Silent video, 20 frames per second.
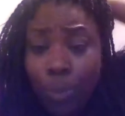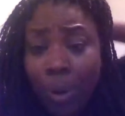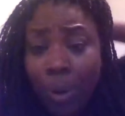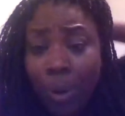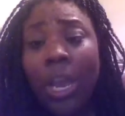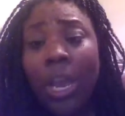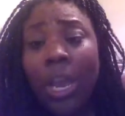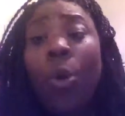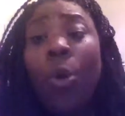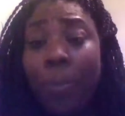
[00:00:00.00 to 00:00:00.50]

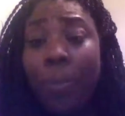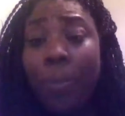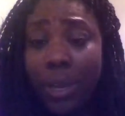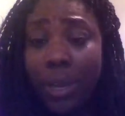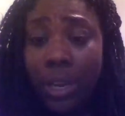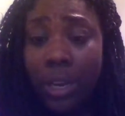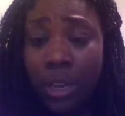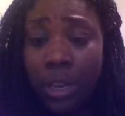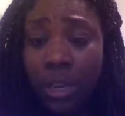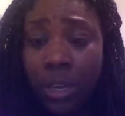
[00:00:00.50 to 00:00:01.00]
open
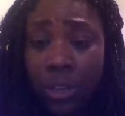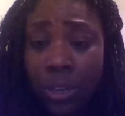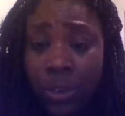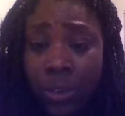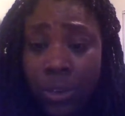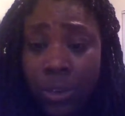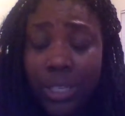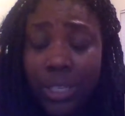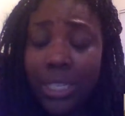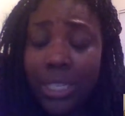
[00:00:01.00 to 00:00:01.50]
using
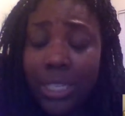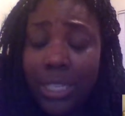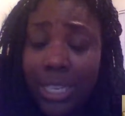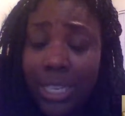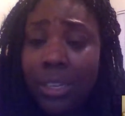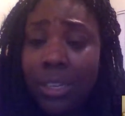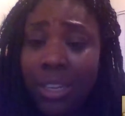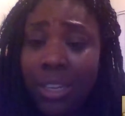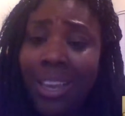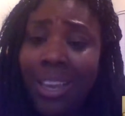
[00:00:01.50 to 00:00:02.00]
Stata,
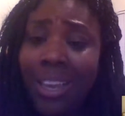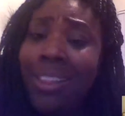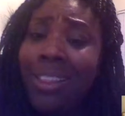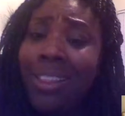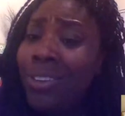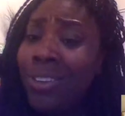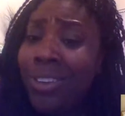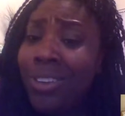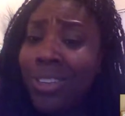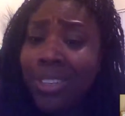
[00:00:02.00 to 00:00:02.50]
and then you can
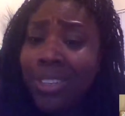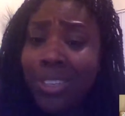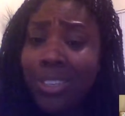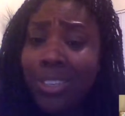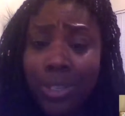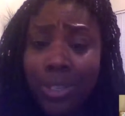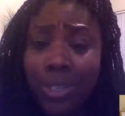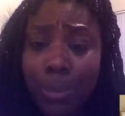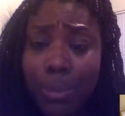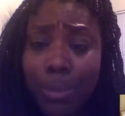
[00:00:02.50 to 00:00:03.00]
just use the
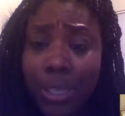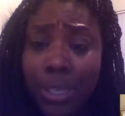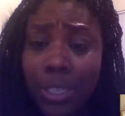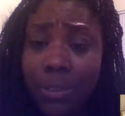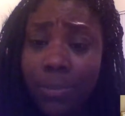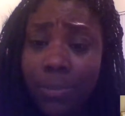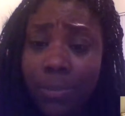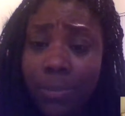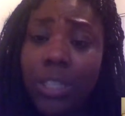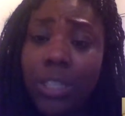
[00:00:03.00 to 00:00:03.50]
built-in
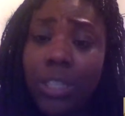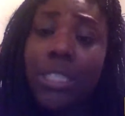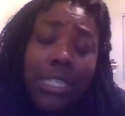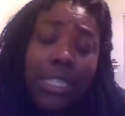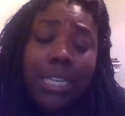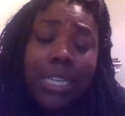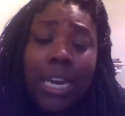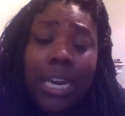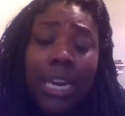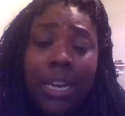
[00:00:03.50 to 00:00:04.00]
functions in
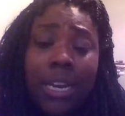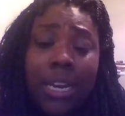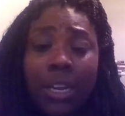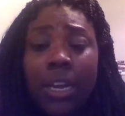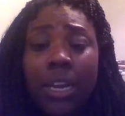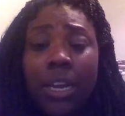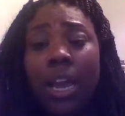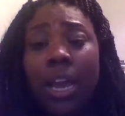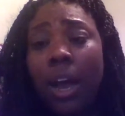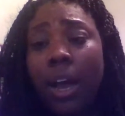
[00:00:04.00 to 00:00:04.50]
Stata
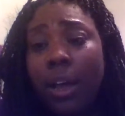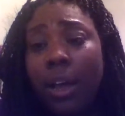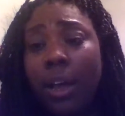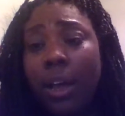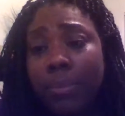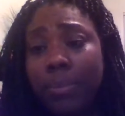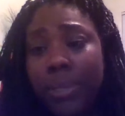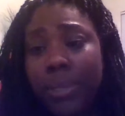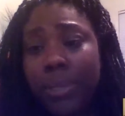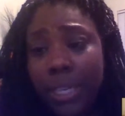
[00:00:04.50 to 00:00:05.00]
to
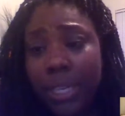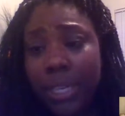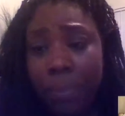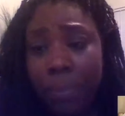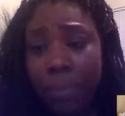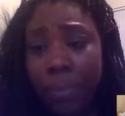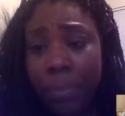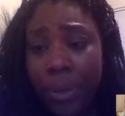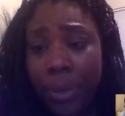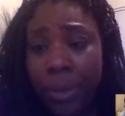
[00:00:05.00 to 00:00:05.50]
compute
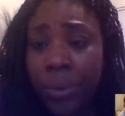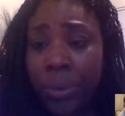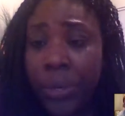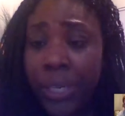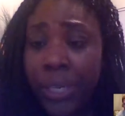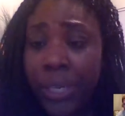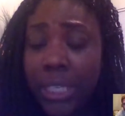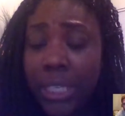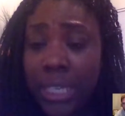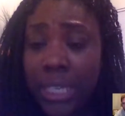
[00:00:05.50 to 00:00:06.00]
your
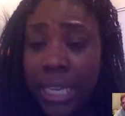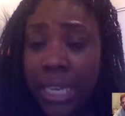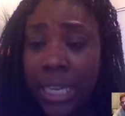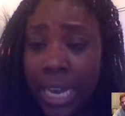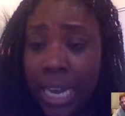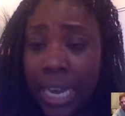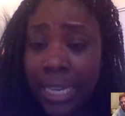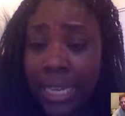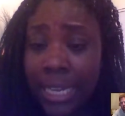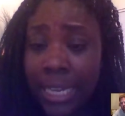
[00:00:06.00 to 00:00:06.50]
T and
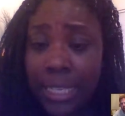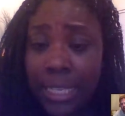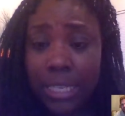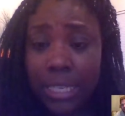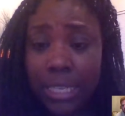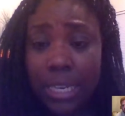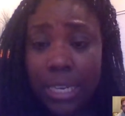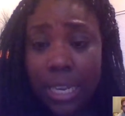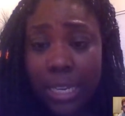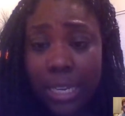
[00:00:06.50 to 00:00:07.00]
Z
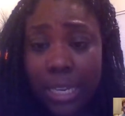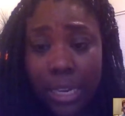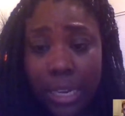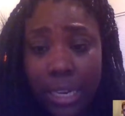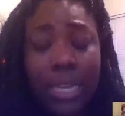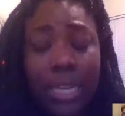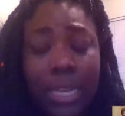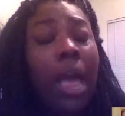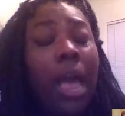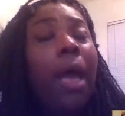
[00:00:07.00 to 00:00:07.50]
statistics.
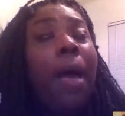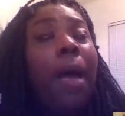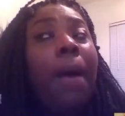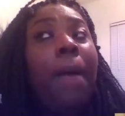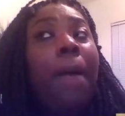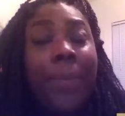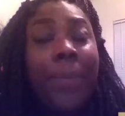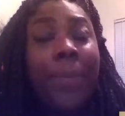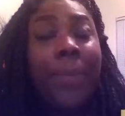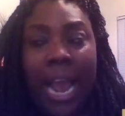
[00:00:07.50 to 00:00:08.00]

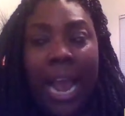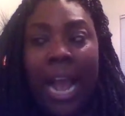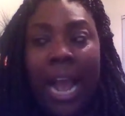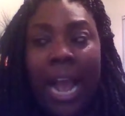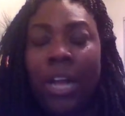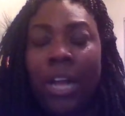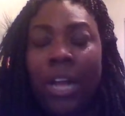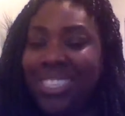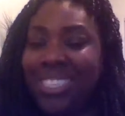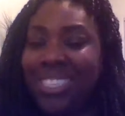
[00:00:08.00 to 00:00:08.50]
But
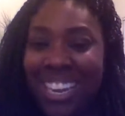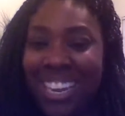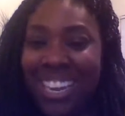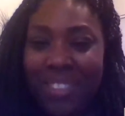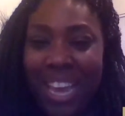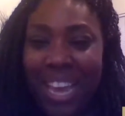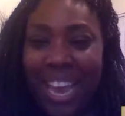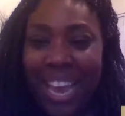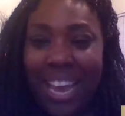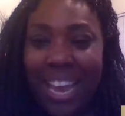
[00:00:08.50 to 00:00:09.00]
outside of that,